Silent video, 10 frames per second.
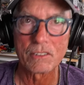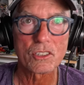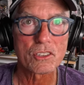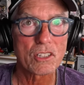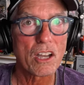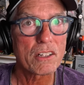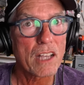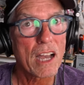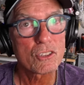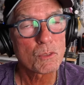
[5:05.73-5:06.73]
just like
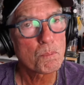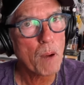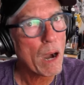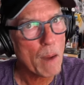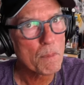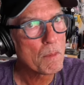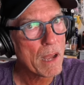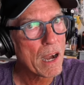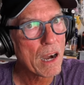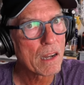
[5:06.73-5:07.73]
that. Just pop them
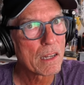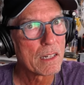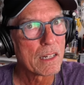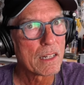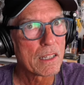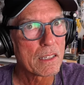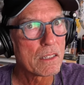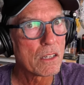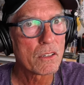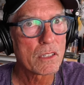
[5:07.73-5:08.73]
out. You
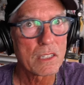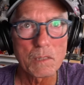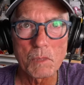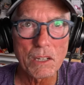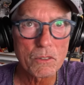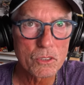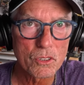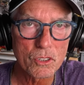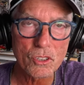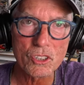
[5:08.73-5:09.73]
know, you need to be able to do
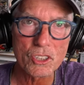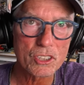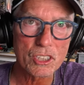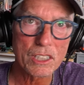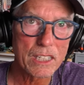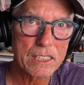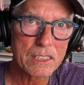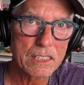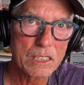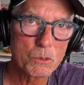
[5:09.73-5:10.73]
this on your
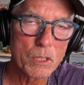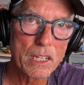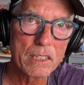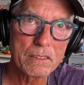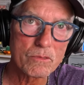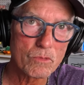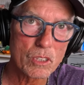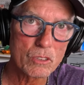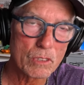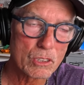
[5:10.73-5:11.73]
sunglasses anyway.
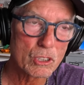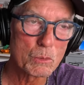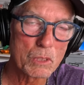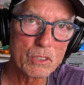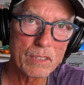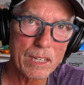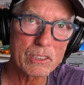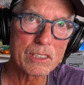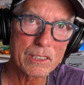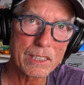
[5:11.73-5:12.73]
Assuming you got
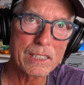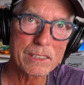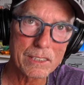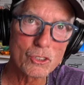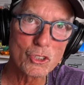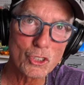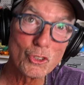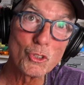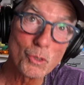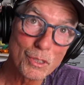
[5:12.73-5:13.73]
sunglasses that you
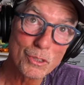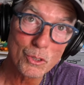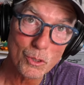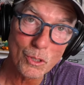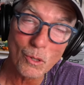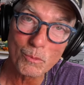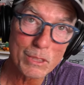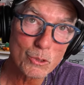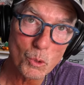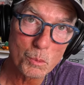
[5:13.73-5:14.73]
can do this to, don't be
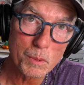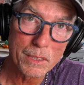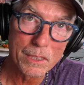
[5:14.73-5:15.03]
stupid.